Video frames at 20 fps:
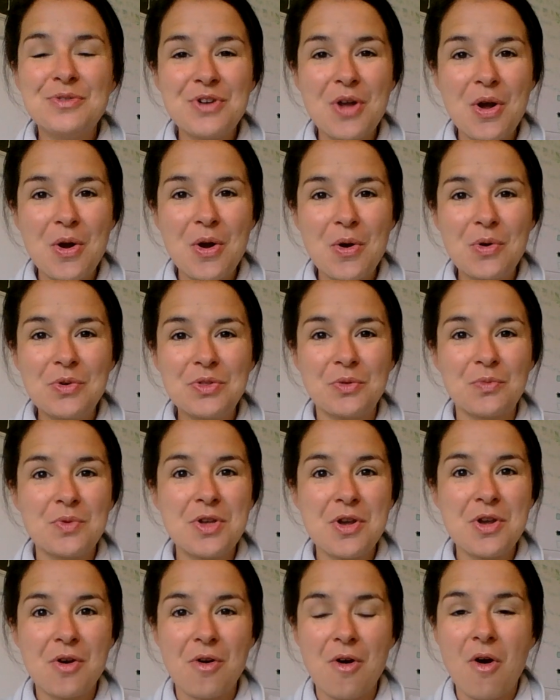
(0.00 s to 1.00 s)
you know that
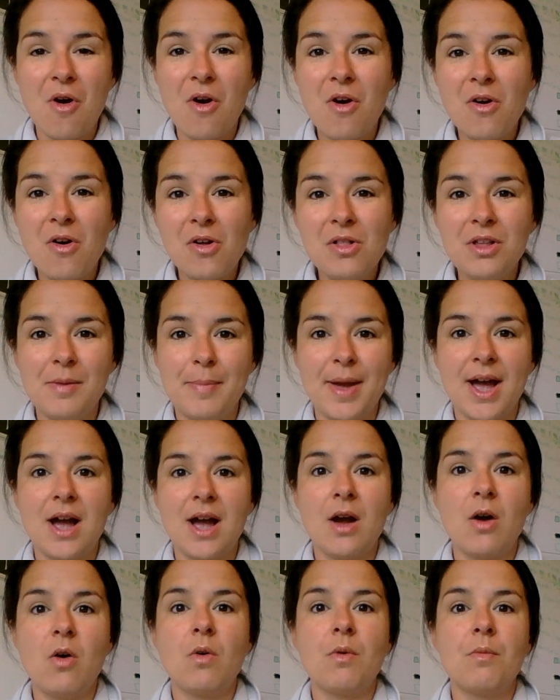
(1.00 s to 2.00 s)
we are all
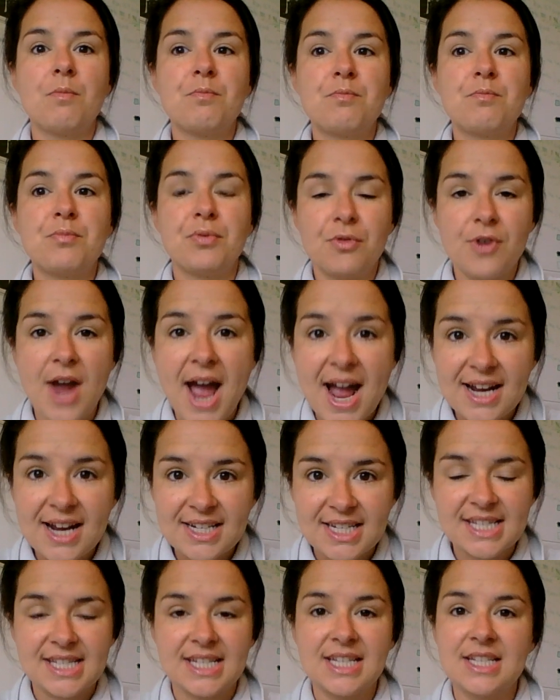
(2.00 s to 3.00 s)
about
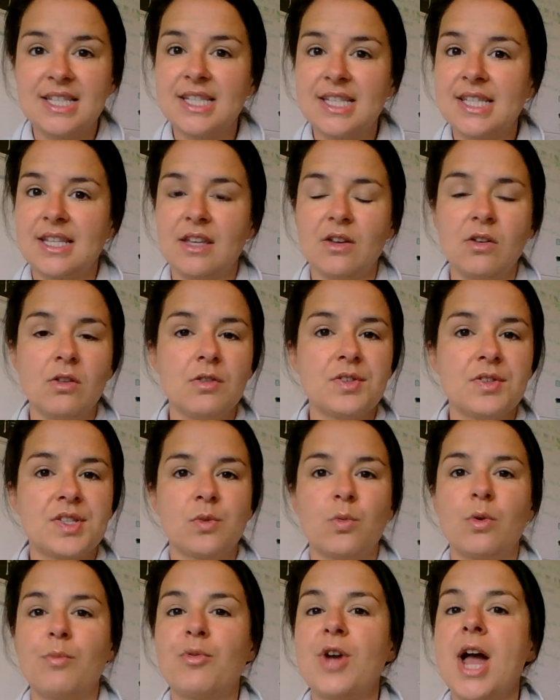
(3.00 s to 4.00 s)
practicing skills.
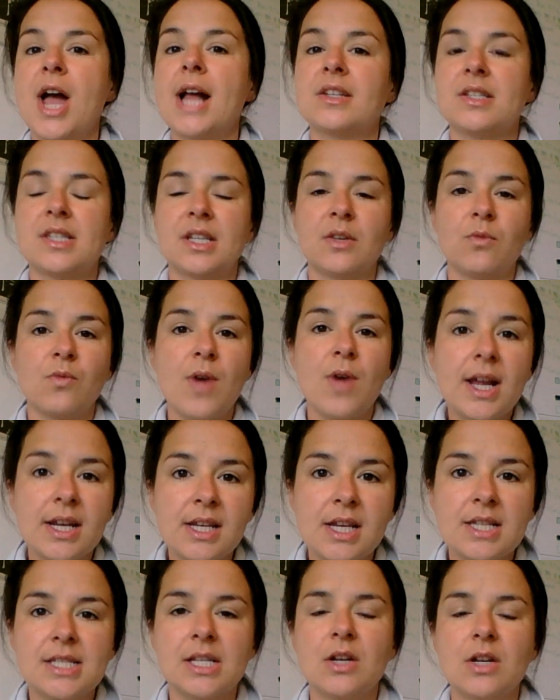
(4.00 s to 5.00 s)
So we're practicing
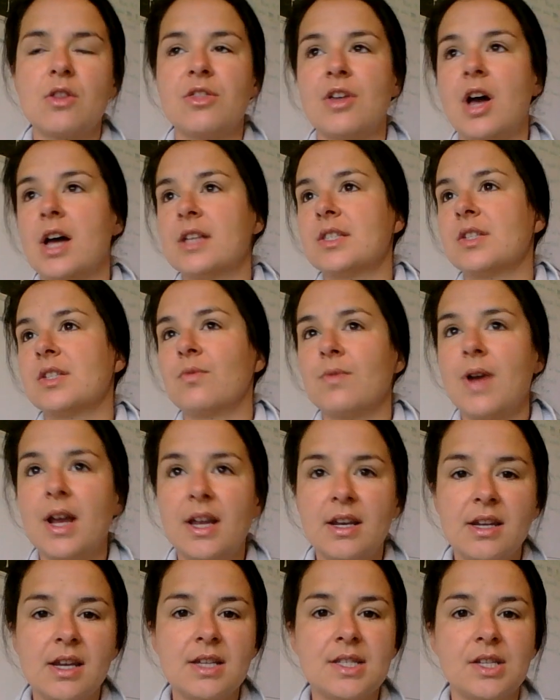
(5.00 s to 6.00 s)
recognizing our thoughts,
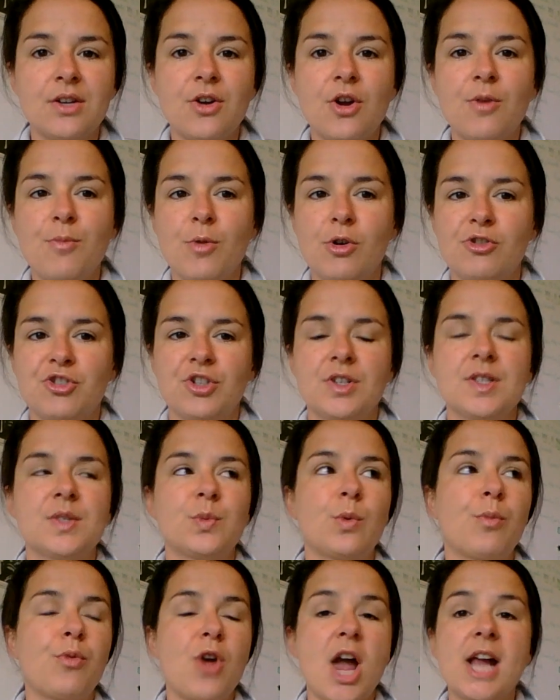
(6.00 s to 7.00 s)
recognizing our
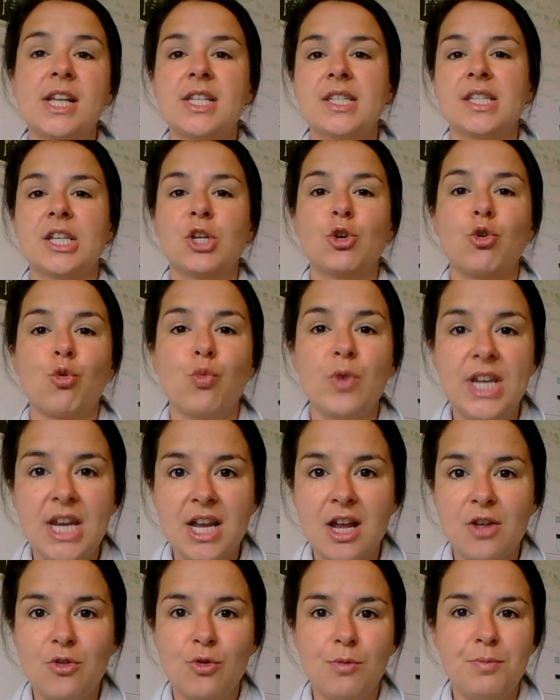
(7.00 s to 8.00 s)
emotions. We're practicing
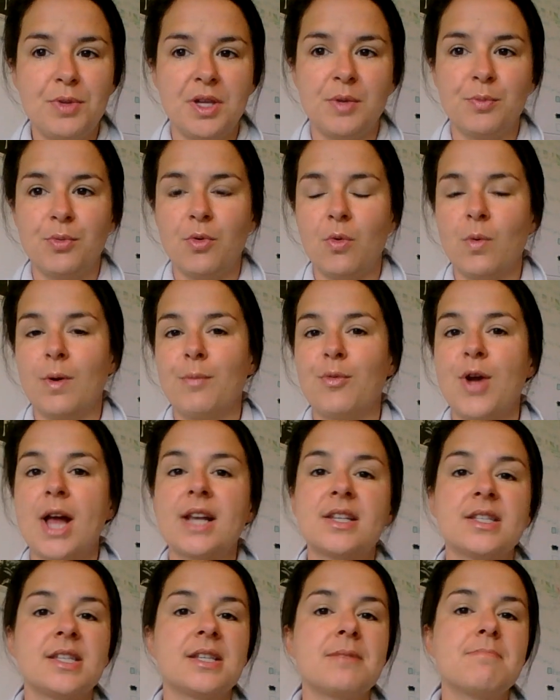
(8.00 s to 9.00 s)
greeting other people. We're
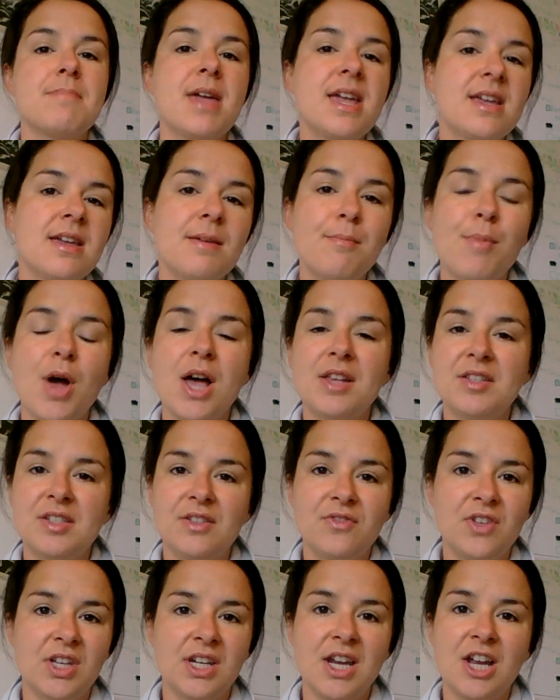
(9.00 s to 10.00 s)
practicing making
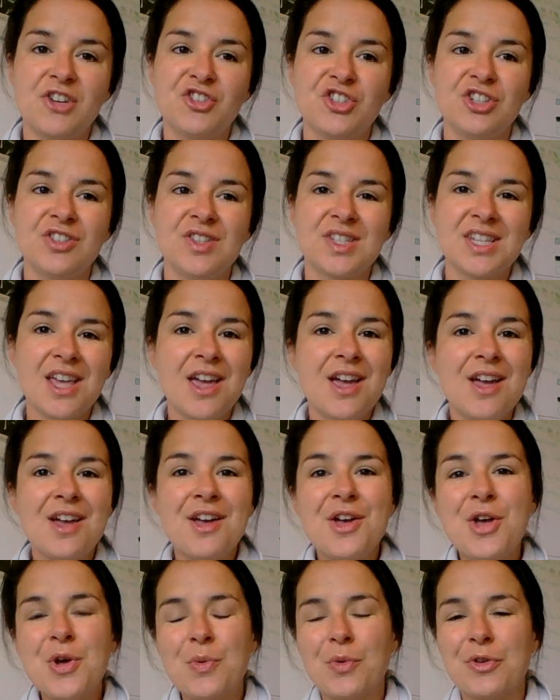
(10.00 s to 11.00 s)
positive connections
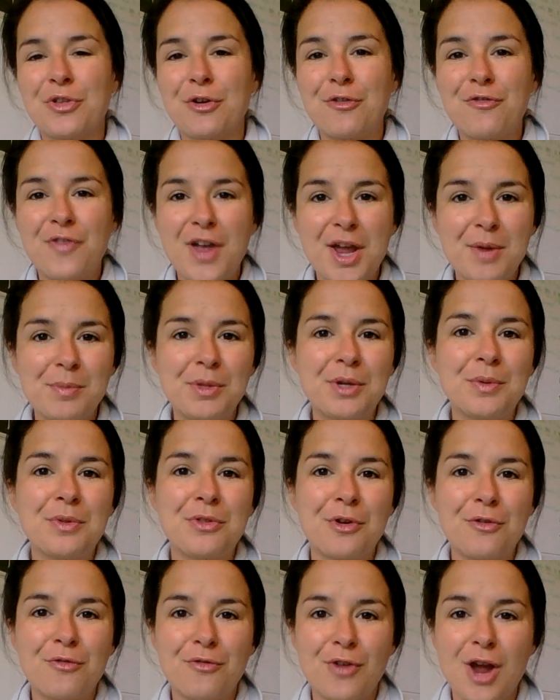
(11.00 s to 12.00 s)
with our family,
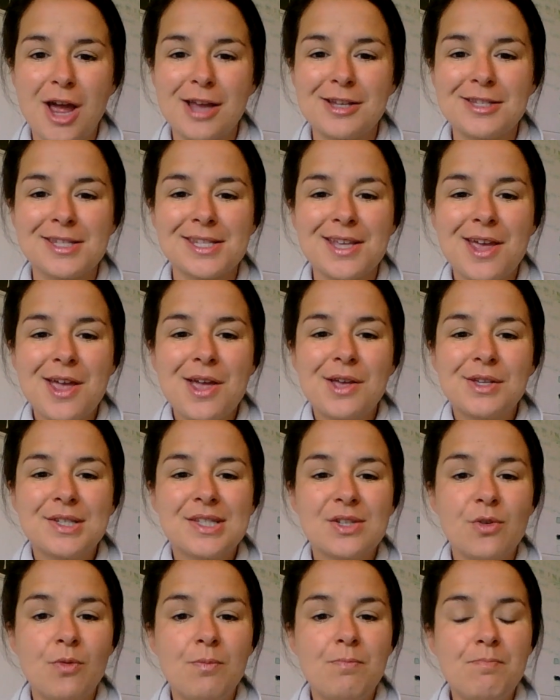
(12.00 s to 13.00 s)
with our friends.
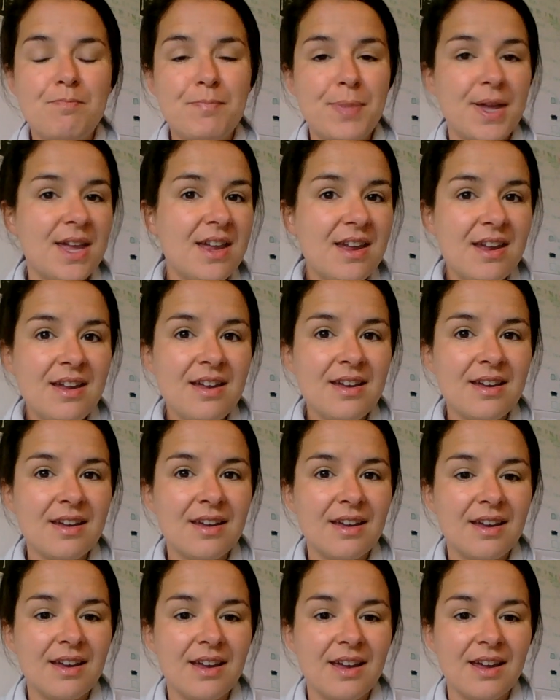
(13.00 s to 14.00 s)
So
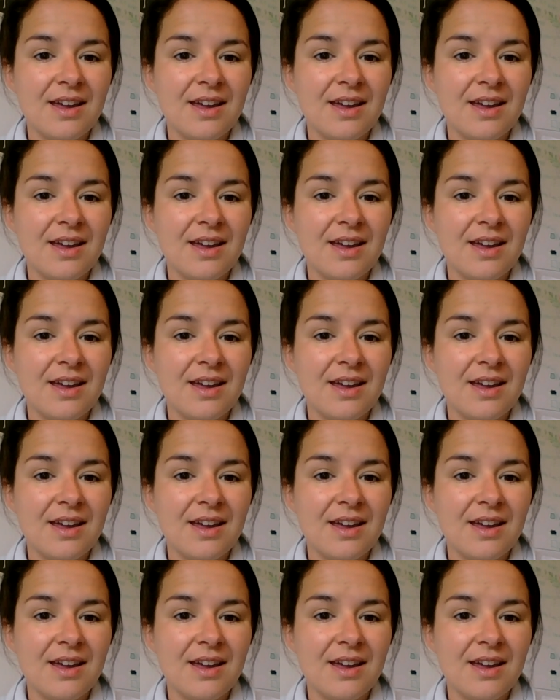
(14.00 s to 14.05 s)
being